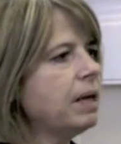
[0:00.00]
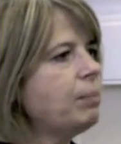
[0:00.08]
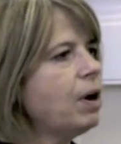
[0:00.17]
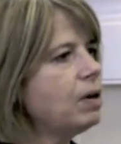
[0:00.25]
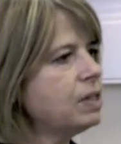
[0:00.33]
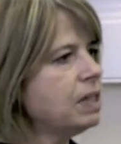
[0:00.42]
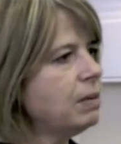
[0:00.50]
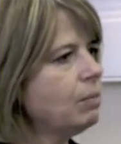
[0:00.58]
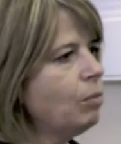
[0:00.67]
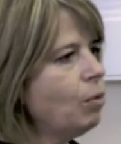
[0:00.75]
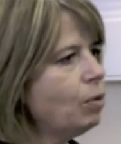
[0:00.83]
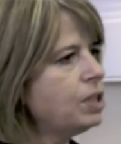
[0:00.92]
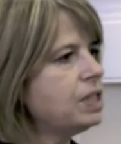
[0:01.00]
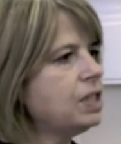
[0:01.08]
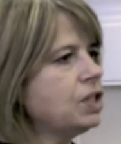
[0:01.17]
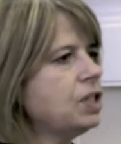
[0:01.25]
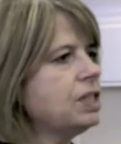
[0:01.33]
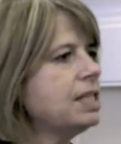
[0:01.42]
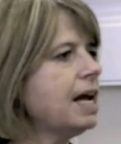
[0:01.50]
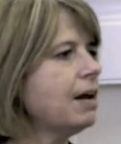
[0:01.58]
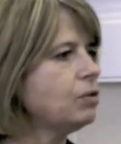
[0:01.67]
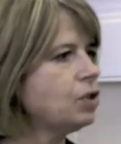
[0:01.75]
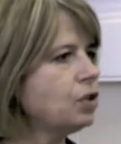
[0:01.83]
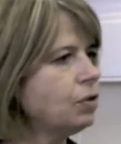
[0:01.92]
passing more decisions
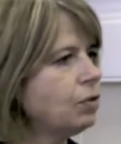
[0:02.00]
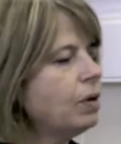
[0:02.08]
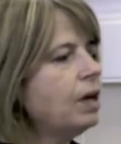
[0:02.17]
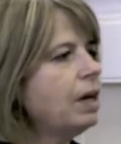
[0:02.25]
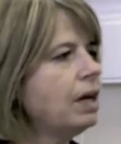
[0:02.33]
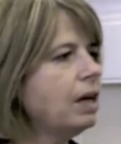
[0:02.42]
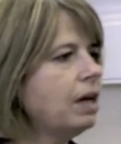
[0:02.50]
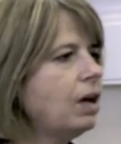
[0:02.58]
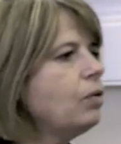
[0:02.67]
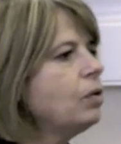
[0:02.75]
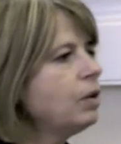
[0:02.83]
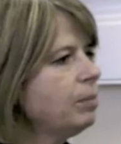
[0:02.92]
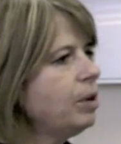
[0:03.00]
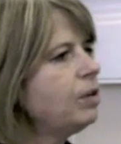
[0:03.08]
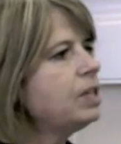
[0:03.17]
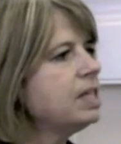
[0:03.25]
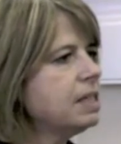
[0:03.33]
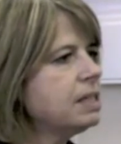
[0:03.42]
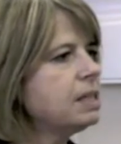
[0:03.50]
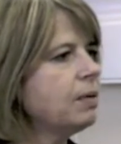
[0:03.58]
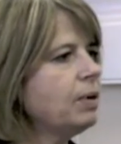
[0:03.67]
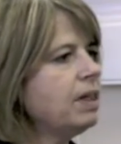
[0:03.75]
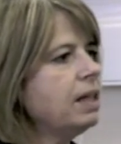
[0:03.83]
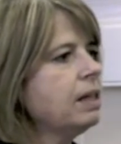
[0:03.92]
down to local communities,
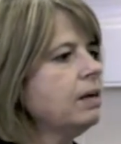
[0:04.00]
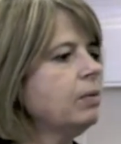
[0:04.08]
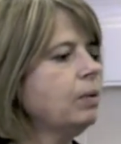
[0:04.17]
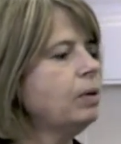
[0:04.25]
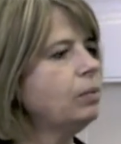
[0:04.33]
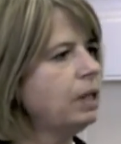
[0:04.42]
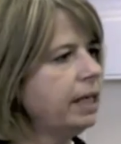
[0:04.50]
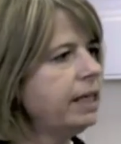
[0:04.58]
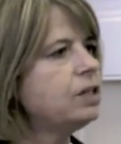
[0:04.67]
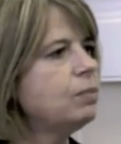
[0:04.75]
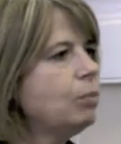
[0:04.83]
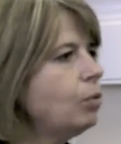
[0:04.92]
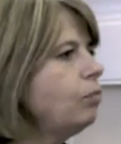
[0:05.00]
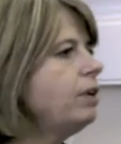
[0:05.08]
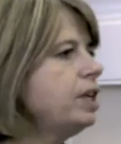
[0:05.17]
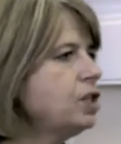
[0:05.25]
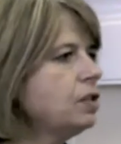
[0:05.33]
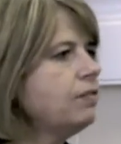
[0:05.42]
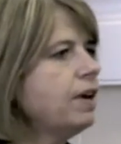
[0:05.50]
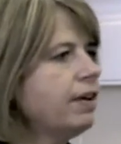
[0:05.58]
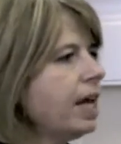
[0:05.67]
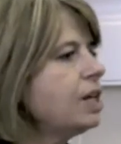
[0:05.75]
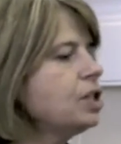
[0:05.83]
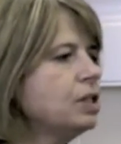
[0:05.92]
and we think that will lead to more regional
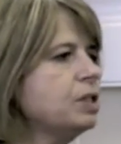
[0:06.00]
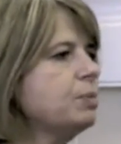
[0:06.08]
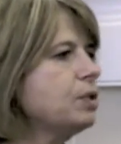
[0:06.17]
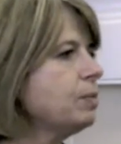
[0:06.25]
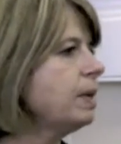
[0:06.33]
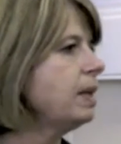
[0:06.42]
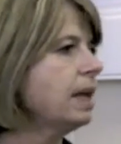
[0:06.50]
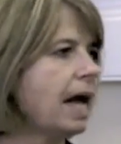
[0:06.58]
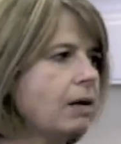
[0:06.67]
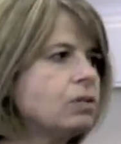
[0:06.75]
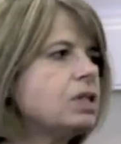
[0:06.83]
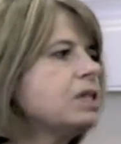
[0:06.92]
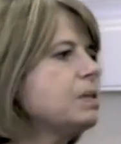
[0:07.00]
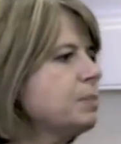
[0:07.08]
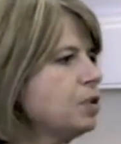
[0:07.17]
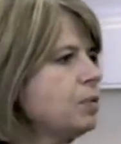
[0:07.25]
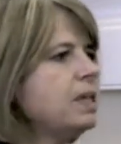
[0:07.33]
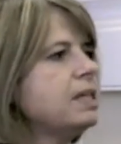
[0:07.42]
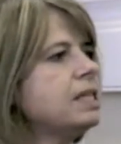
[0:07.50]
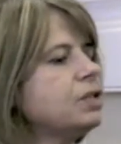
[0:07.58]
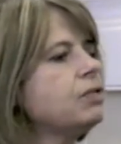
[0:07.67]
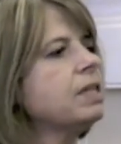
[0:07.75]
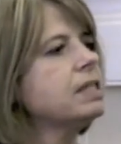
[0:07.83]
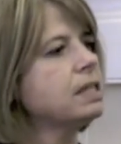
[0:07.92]
variations between counties, between
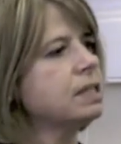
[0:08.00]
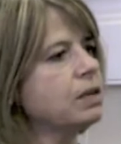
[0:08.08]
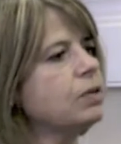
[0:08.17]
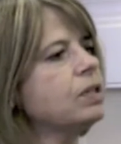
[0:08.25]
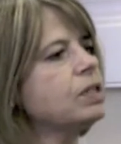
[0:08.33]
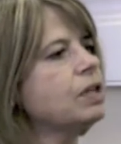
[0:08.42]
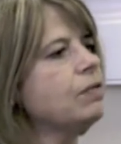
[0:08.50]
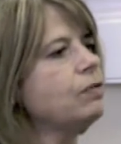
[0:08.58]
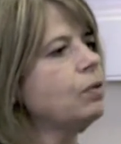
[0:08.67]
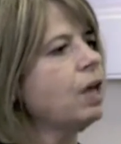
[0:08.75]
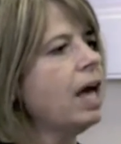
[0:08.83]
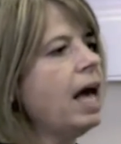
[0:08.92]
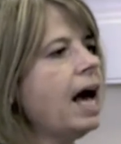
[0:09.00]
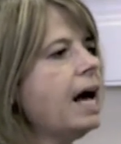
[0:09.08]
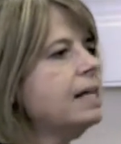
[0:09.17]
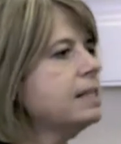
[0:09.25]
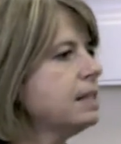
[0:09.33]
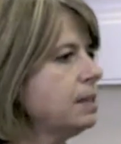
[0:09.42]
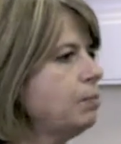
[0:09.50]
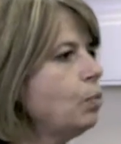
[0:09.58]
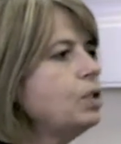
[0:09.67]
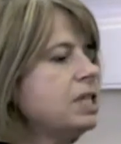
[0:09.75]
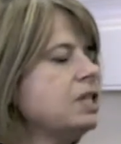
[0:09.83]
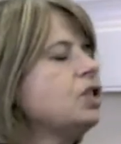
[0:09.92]
districts on and so forth, as
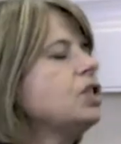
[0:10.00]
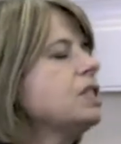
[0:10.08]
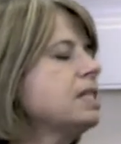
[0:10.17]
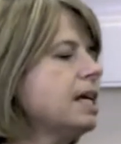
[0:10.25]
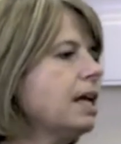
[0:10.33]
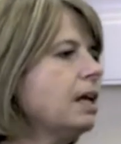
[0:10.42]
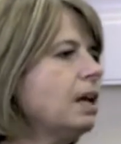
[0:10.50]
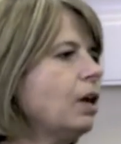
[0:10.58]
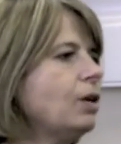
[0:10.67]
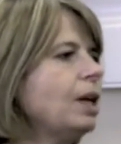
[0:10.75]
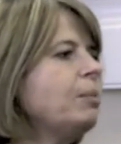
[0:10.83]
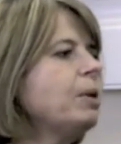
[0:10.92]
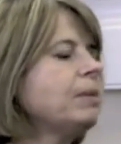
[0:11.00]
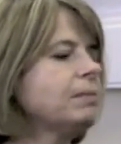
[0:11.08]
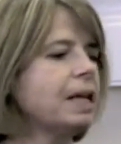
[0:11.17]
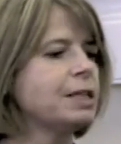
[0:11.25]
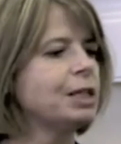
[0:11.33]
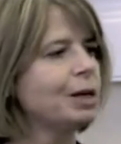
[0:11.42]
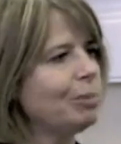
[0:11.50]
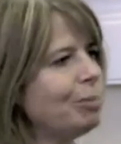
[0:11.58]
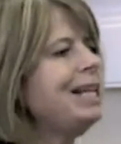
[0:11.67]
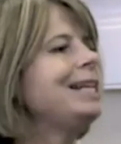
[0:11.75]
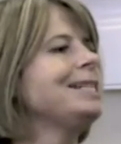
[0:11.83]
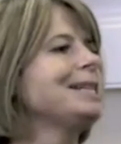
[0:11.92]
more decisions are taken locally, but that's a
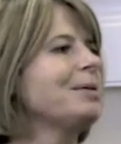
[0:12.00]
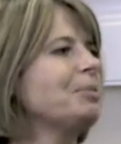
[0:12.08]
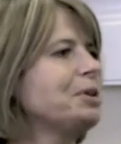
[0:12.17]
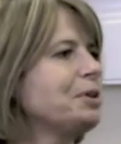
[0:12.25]
completely separate